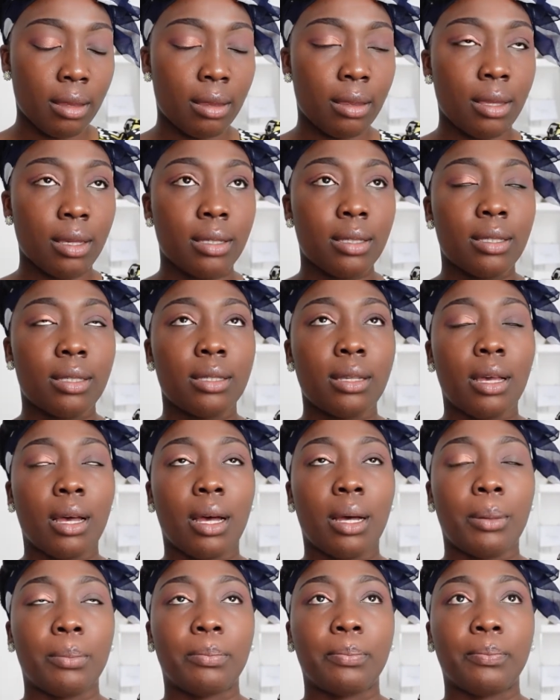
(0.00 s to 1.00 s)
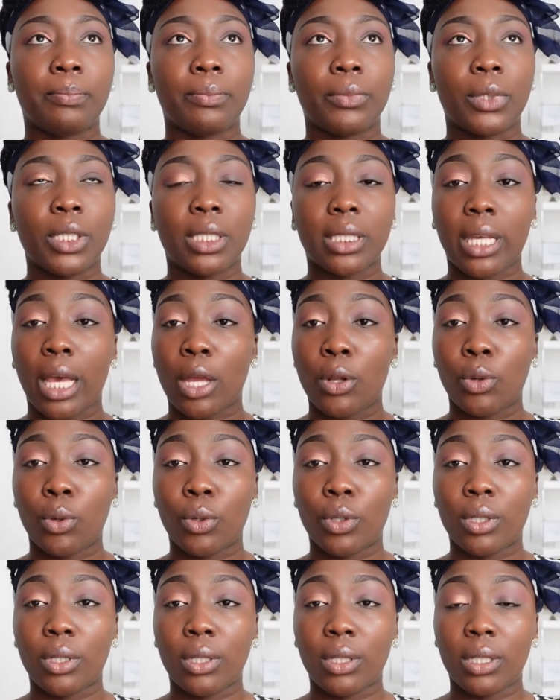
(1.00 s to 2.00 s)
this um, this
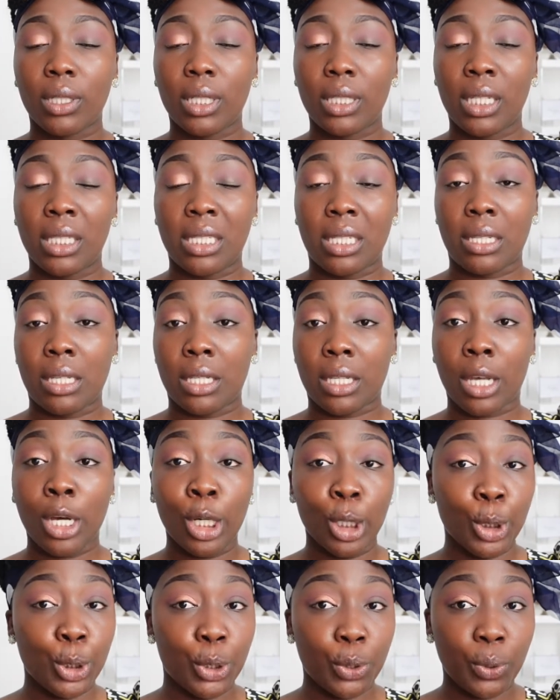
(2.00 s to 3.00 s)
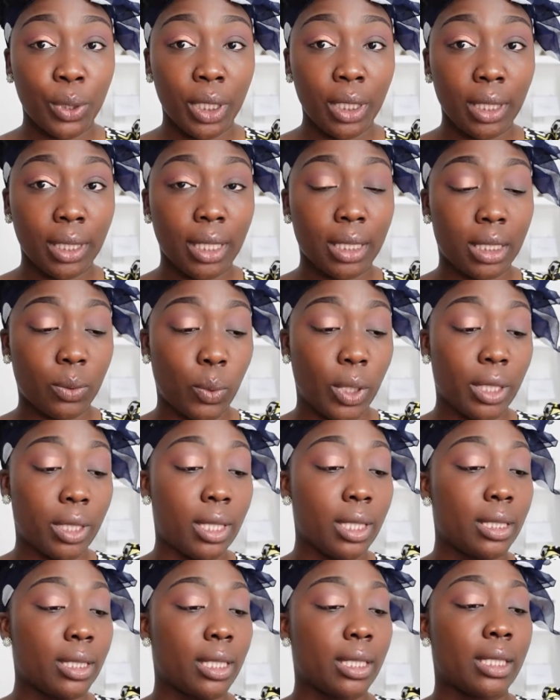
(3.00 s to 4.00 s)
cannot this is his country that's one
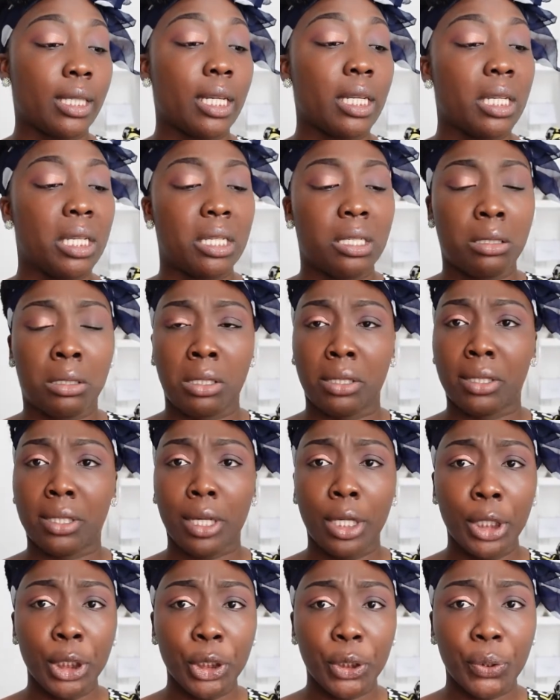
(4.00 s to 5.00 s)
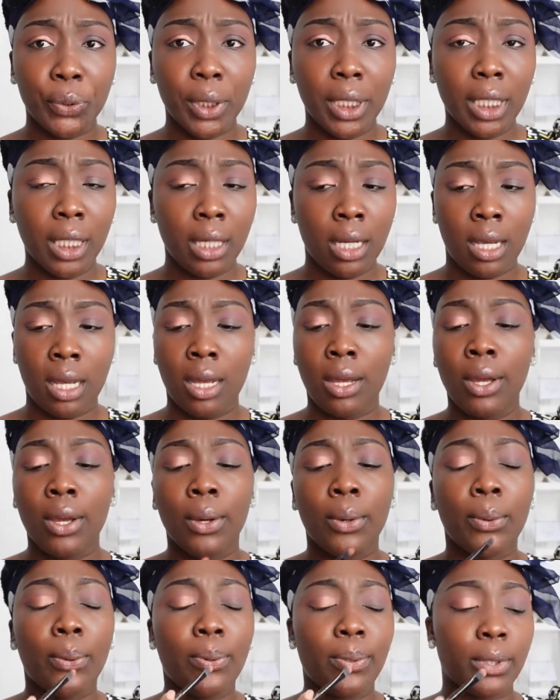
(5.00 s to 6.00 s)
thing that he said this is his country
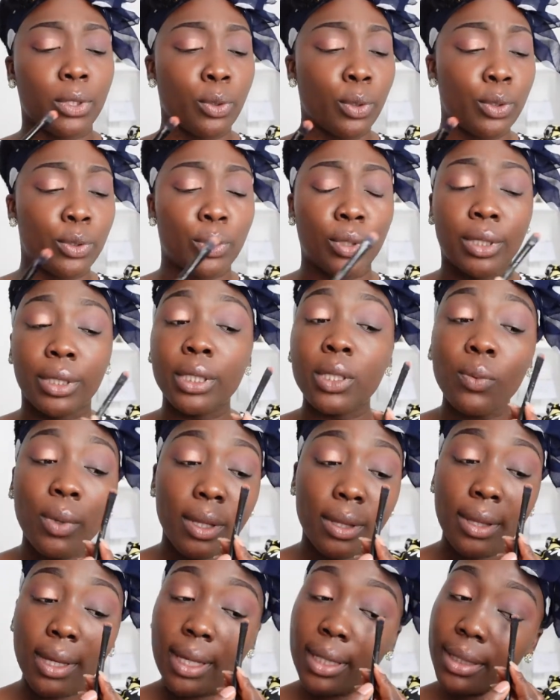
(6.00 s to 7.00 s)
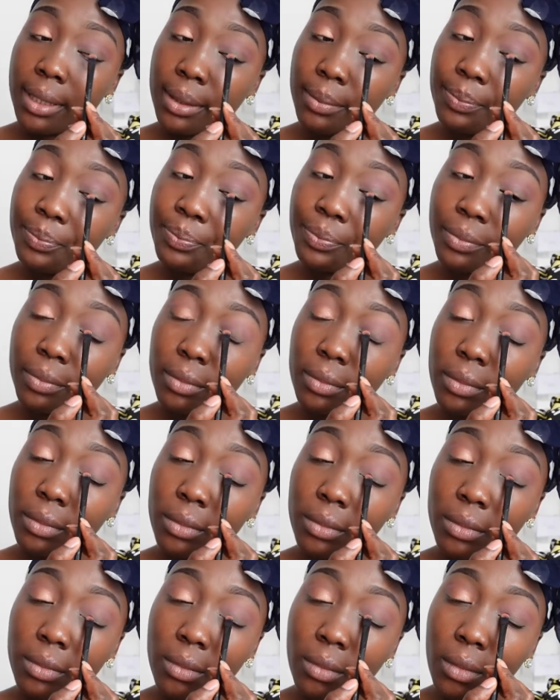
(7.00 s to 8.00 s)
he's going to deal with us
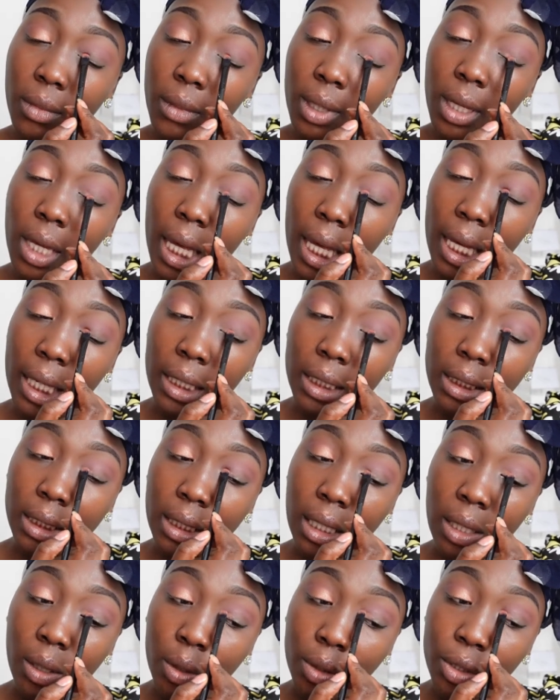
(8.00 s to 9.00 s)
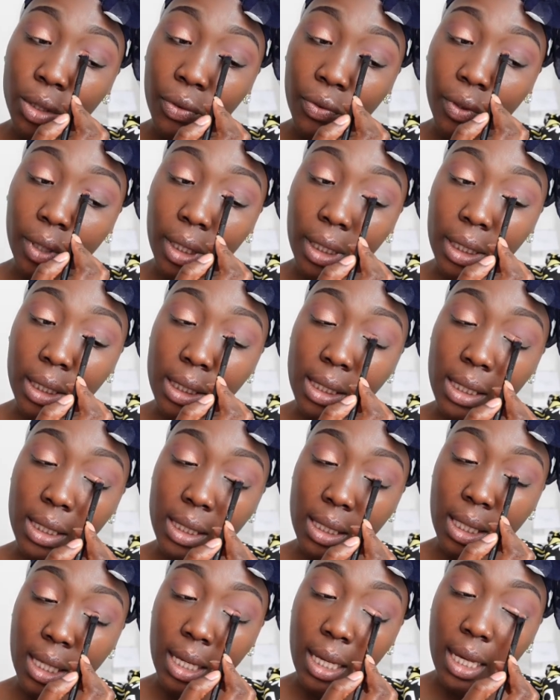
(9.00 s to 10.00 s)
and a lot of things
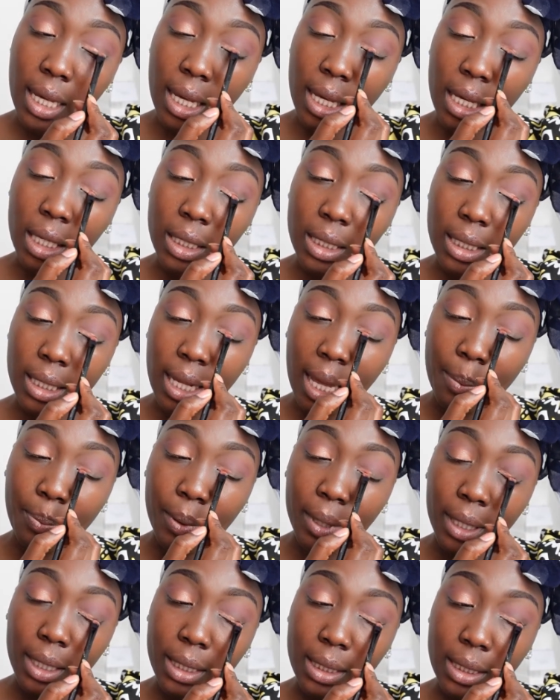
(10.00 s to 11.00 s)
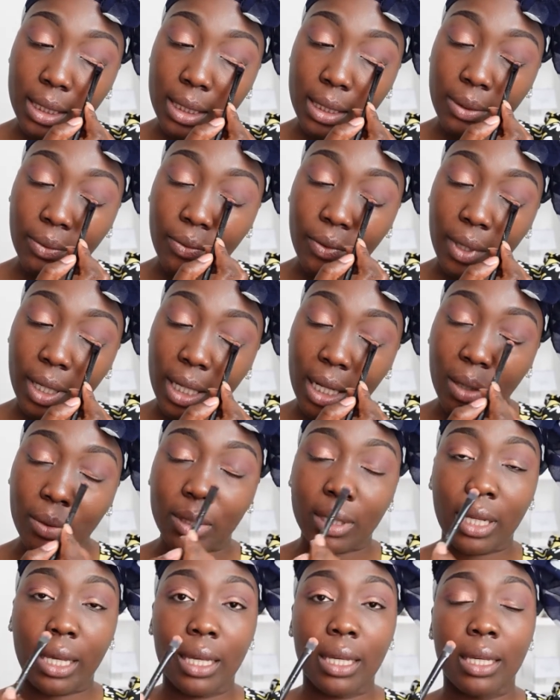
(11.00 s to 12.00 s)
he's slapping his I
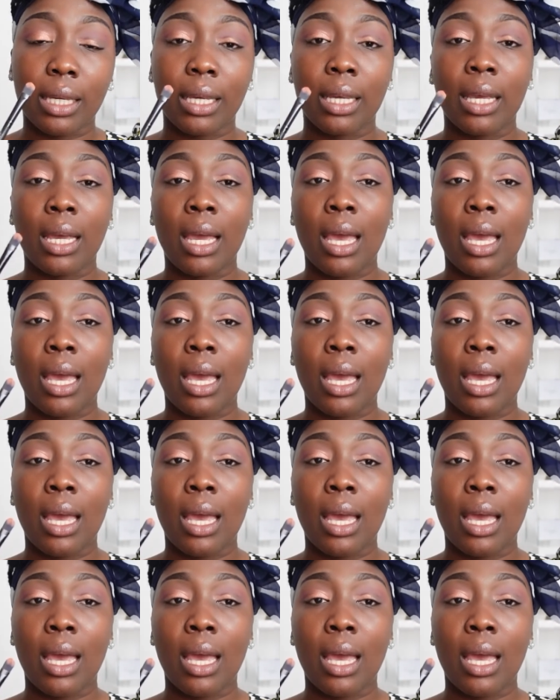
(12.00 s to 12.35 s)
was like